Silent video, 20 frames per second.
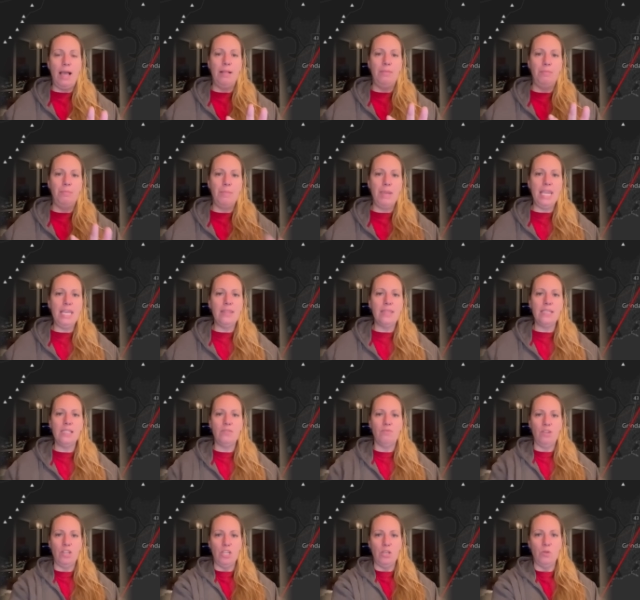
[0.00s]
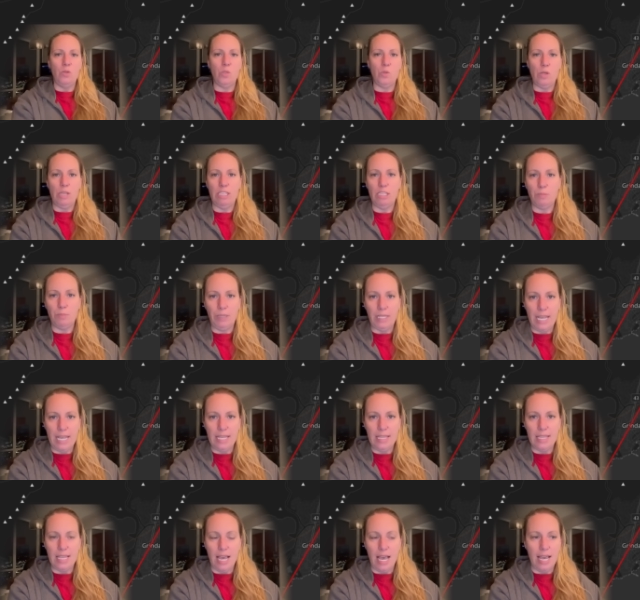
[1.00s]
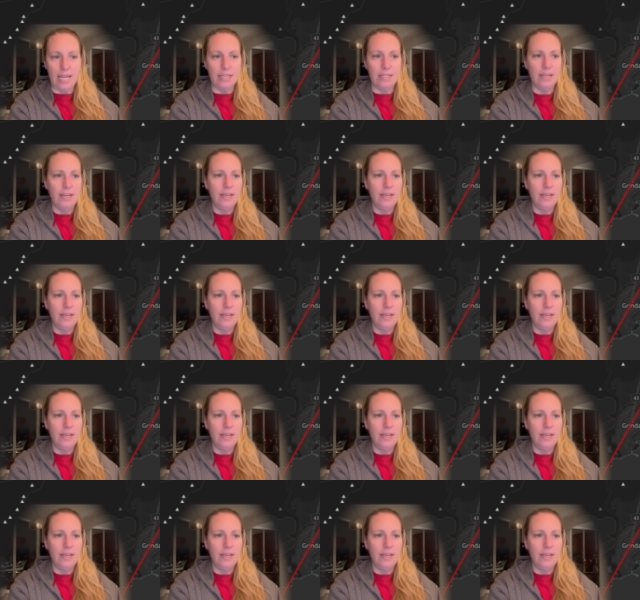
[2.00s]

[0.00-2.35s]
I'll make this video to explain that.